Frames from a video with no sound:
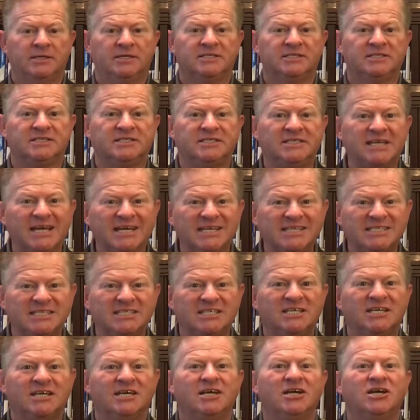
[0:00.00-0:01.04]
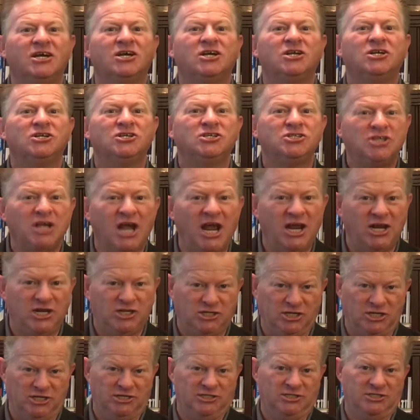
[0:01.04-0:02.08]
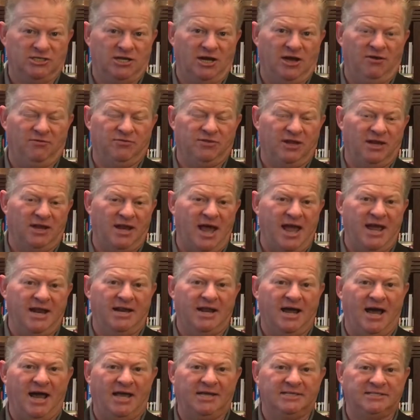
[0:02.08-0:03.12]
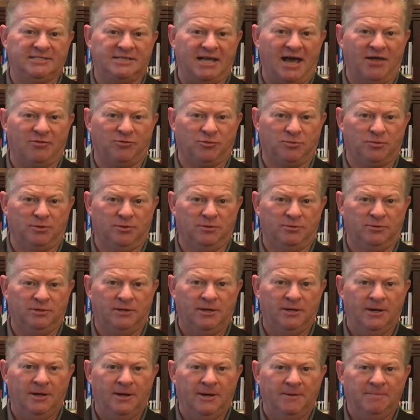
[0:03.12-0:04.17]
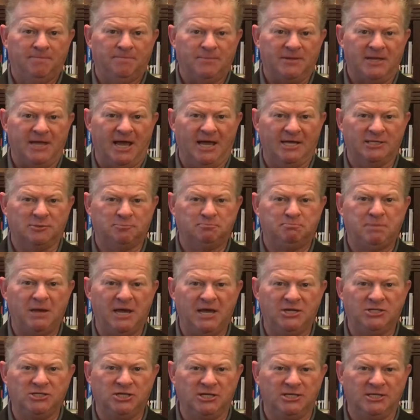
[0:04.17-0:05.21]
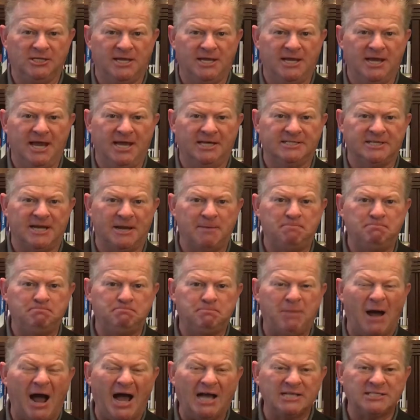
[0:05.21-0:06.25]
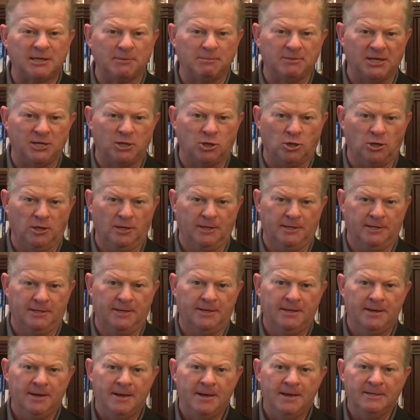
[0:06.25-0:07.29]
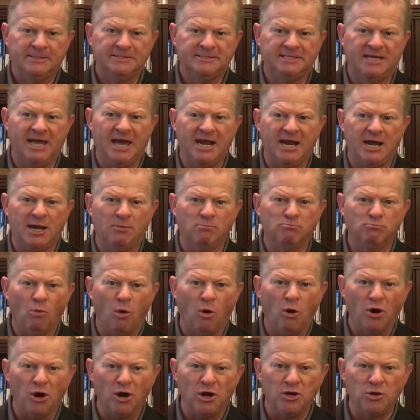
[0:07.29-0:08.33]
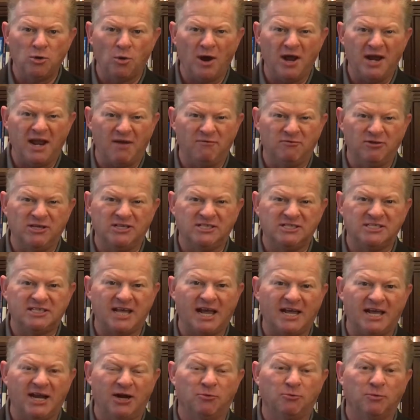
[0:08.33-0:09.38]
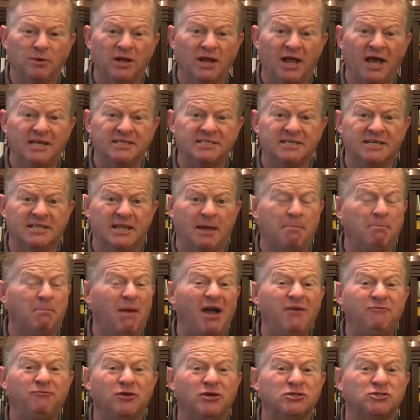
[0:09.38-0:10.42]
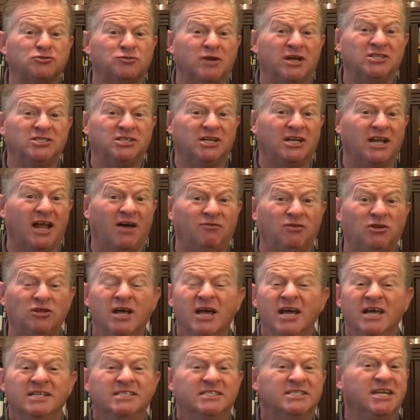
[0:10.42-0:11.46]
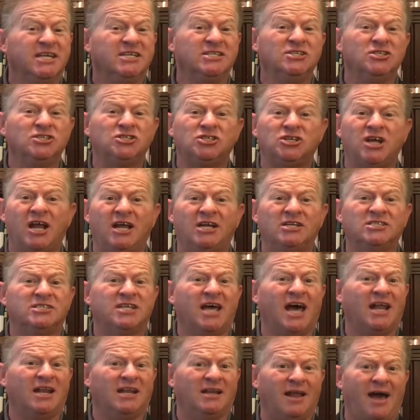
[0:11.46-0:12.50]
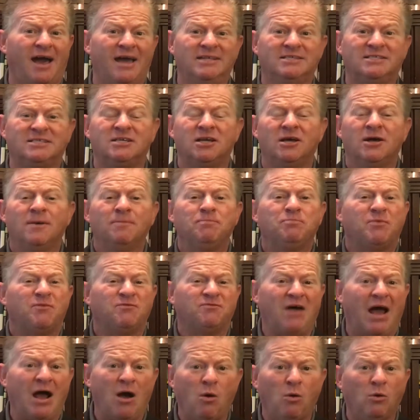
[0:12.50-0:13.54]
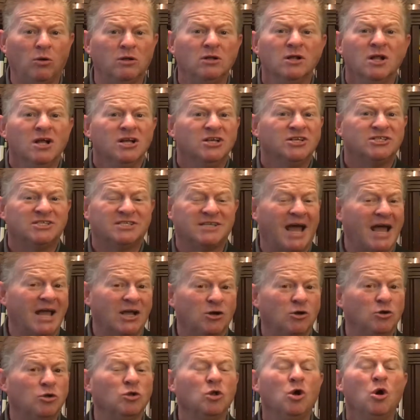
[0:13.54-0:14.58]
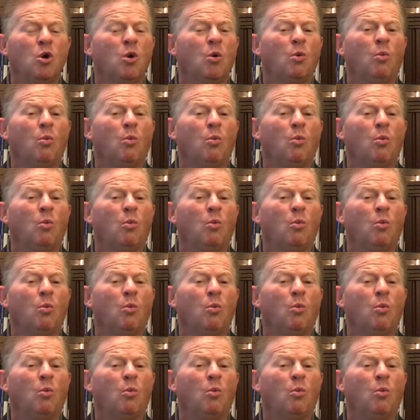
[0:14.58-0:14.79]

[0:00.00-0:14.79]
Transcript: Six changes of the light I sat through as patiently as I possibly could, getting more annoyed every second and realizing that my frustration level didn't change that light's foul cycle